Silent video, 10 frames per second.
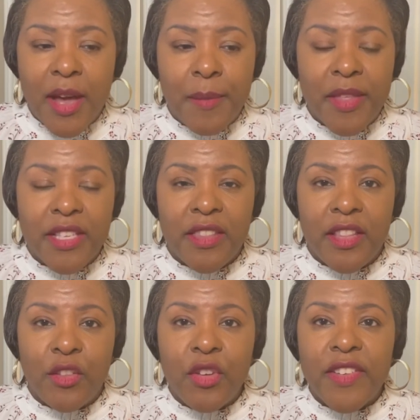It's the
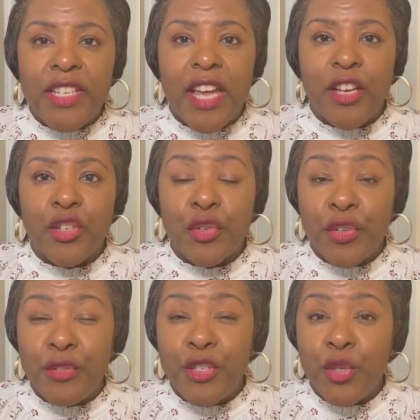Louis Vuitton
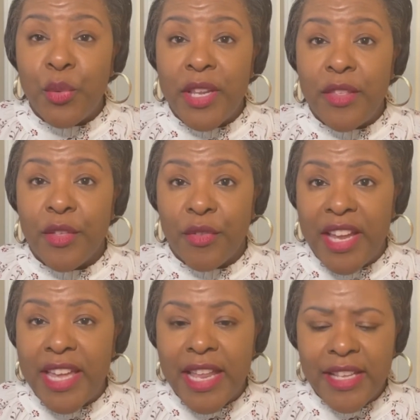Truce 23,
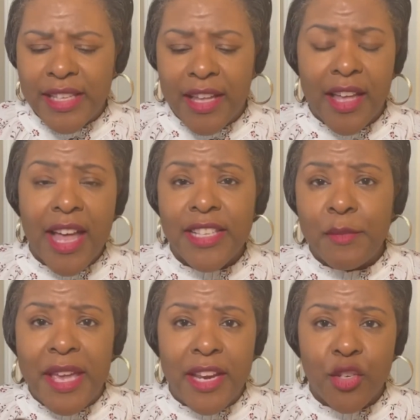and it's like a
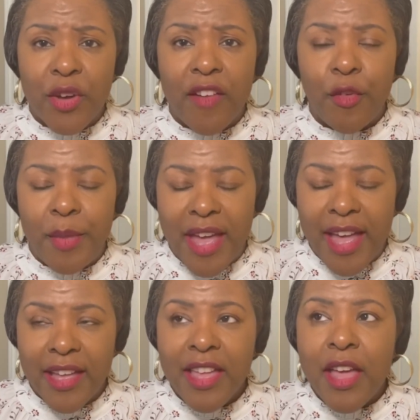cosmetic travel bag.
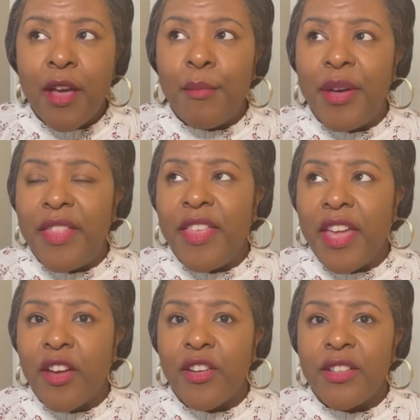But there's